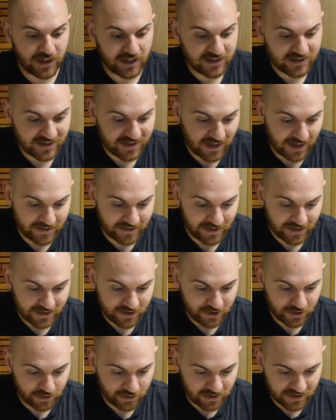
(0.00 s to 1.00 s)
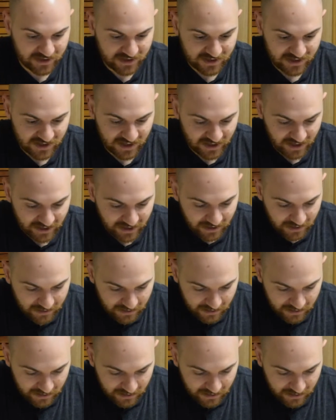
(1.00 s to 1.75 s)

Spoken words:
and scented. So you can see,